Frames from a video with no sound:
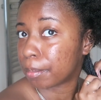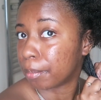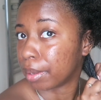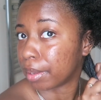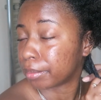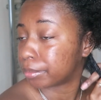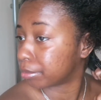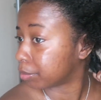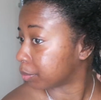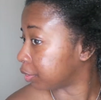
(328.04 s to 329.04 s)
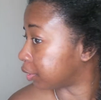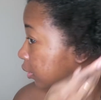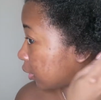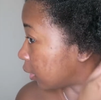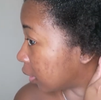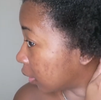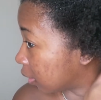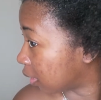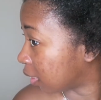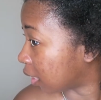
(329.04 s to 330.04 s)
but we'll just see
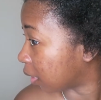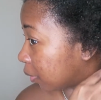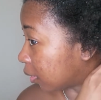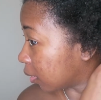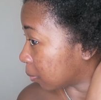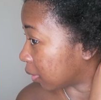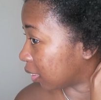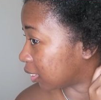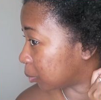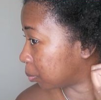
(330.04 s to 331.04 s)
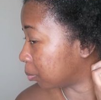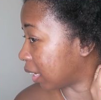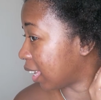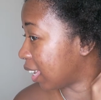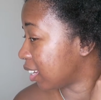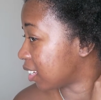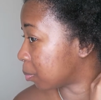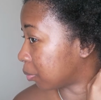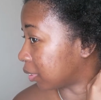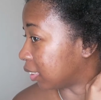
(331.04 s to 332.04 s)
how we go. My head is
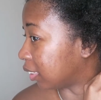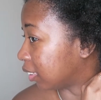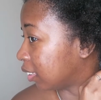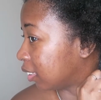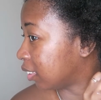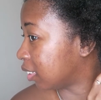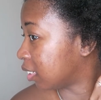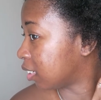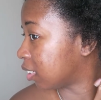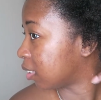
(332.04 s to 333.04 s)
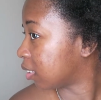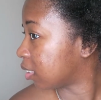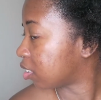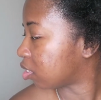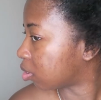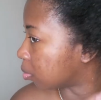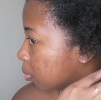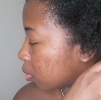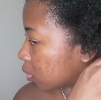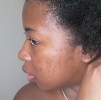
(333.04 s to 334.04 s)
pretty
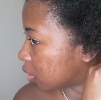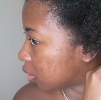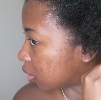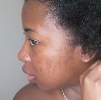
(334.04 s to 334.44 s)
small.